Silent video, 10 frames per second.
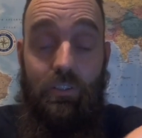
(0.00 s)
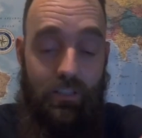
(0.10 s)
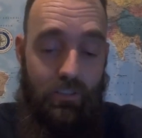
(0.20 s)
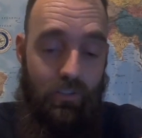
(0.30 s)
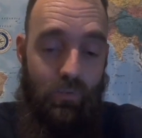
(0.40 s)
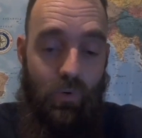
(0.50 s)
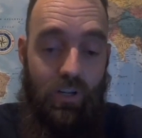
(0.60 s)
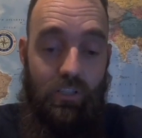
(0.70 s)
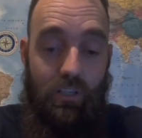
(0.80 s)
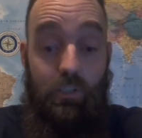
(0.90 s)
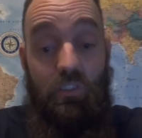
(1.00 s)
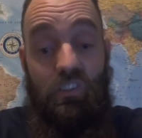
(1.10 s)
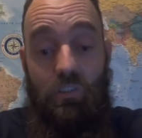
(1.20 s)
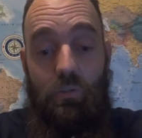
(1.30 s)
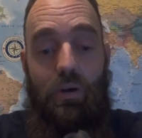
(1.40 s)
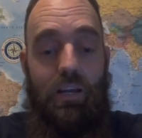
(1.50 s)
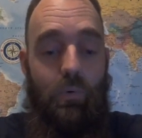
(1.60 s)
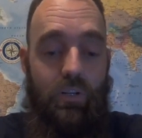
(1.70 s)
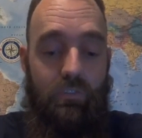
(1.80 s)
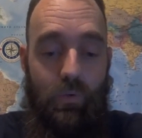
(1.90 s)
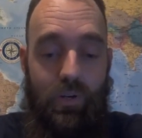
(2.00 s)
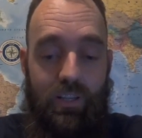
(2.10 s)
and you can watch. Oh, you can go and buy one if you want.